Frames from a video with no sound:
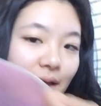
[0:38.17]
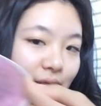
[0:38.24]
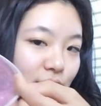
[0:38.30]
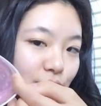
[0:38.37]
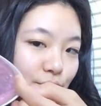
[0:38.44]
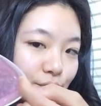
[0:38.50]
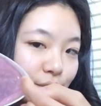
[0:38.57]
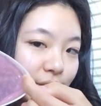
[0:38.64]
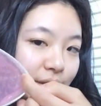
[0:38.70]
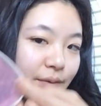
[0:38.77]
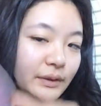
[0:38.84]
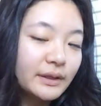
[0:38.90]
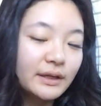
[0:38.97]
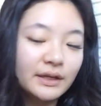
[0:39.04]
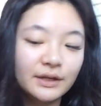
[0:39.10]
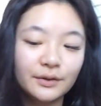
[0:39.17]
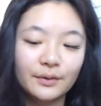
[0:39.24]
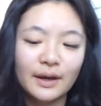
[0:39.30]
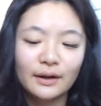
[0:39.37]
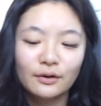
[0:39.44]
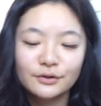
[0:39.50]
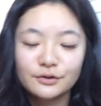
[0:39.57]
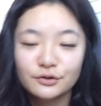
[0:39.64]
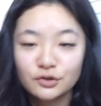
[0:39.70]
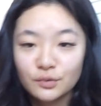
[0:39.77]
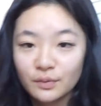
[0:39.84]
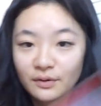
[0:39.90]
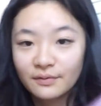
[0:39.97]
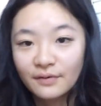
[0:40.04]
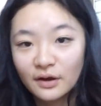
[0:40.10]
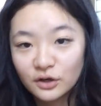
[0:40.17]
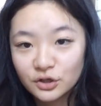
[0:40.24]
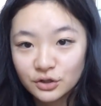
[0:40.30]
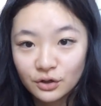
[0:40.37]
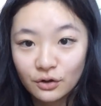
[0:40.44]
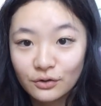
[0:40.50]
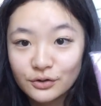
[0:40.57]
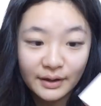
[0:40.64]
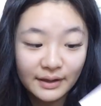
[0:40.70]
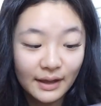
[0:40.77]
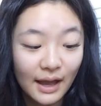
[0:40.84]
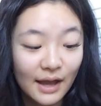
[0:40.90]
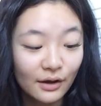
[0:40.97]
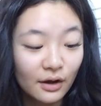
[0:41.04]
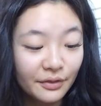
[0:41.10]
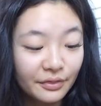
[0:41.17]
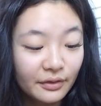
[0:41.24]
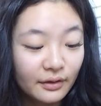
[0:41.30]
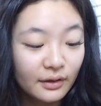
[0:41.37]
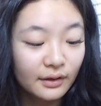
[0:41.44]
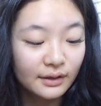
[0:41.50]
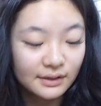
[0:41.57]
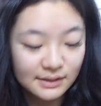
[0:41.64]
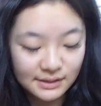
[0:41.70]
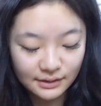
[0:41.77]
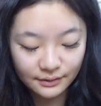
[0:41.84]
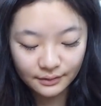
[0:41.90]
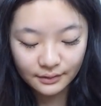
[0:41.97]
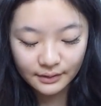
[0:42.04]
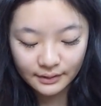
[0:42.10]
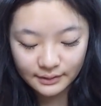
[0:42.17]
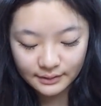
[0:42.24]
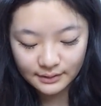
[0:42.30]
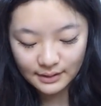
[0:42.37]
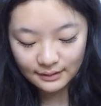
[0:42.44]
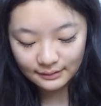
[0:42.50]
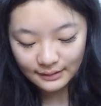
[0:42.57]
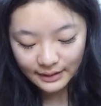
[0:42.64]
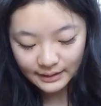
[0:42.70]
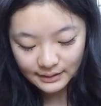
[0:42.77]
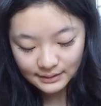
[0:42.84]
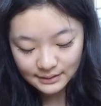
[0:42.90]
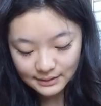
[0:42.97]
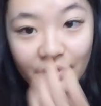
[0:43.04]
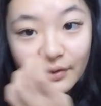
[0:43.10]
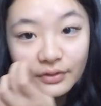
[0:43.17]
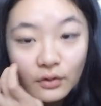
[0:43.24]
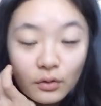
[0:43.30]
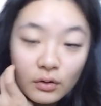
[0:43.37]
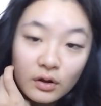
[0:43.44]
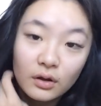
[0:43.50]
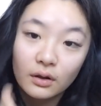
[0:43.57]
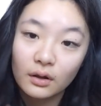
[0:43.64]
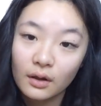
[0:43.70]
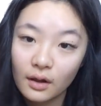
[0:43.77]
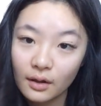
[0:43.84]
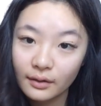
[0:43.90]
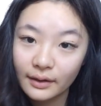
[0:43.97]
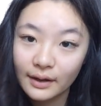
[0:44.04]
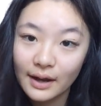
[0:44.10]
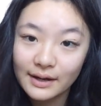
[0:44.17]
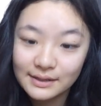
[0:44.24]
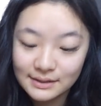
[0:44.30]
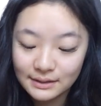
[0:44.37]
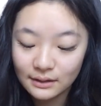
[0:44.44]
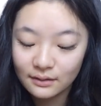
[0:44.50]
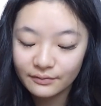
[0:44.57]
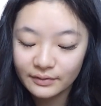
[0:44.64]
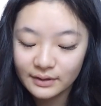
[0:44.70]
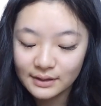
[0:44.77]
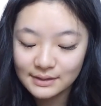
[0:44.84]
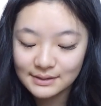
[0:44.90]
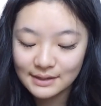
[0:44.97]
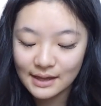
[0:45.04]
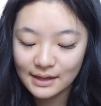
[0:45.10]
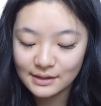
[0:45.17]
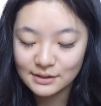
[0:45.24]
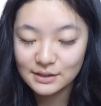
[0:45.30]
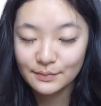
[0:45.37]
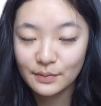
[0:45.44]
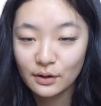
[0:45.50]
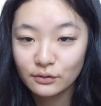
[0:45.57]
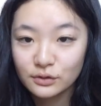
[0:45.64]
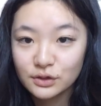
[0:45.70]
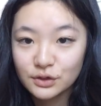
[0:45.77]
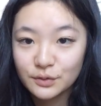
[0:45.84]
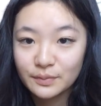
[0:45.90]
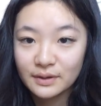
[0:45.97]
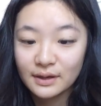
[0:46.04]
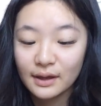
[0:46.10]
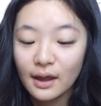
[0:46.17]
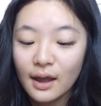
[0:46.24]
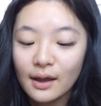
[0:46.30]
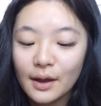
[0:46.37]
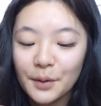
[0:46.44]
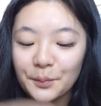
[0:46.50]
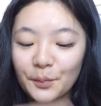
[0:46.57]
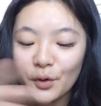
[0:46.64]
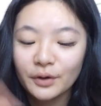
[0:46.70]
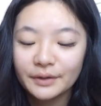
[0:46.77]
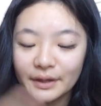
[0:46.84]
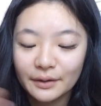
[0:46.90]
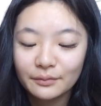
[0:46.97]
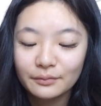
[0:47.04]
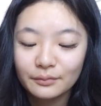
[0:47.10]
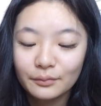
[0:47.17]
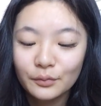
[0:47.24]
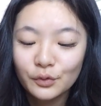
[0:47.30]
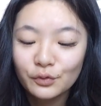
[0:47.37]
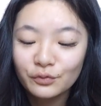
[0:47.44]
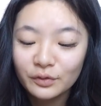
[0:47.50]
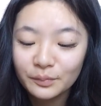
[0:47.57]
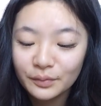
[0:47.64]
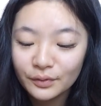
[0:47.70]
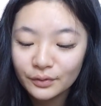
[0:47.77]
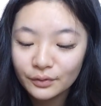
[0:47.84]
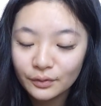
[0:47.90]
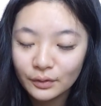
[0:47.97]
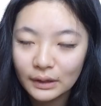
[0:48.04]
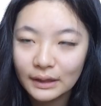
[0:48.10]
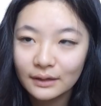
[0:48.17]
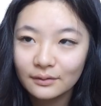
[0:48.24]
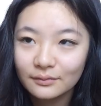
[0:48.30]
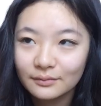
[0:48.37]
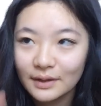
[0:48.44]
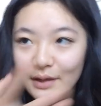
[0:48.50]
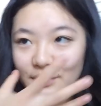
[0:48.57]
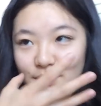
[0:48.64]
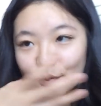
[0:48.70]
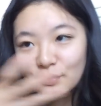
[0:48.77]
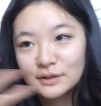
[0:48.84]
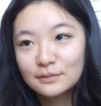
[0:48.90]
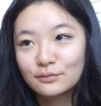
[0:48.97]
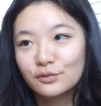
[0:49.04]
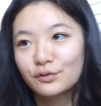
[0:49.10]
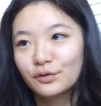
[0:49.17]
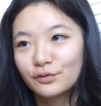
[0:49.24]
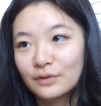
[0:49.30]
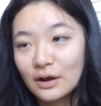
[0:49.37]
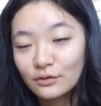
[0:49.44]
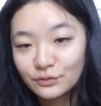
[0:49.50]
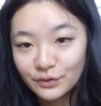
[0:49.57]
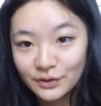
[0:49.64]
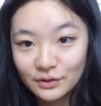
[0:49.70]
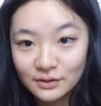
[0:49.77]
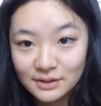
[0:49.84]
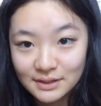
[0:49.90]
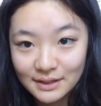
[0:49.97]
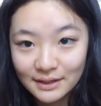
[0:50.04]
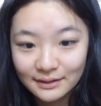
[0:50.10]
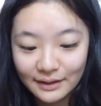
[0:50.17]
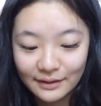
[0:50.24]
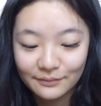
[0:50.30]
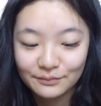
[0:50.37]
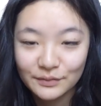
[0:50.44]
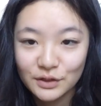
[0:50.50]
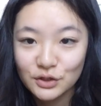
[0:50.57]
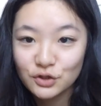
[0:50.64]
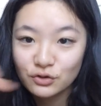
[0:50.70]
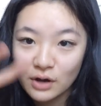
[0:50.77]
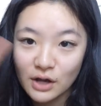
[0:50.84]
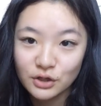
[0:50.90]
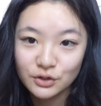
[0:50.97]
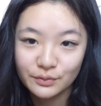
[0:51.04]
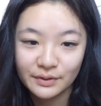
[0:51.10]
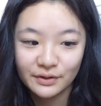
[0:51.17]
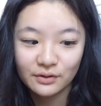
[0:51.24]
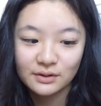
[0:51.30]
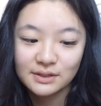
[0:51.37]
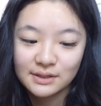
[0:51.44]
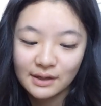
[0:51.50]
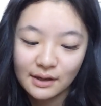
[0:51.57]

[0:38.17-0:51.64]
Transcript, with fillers: It's really, really cute and also super functional. But yeah, I got the concealer in light. I think the whole like idea of it is that it's supposed to be more like movable, like it's supposed to move around with your skin, like stretch with your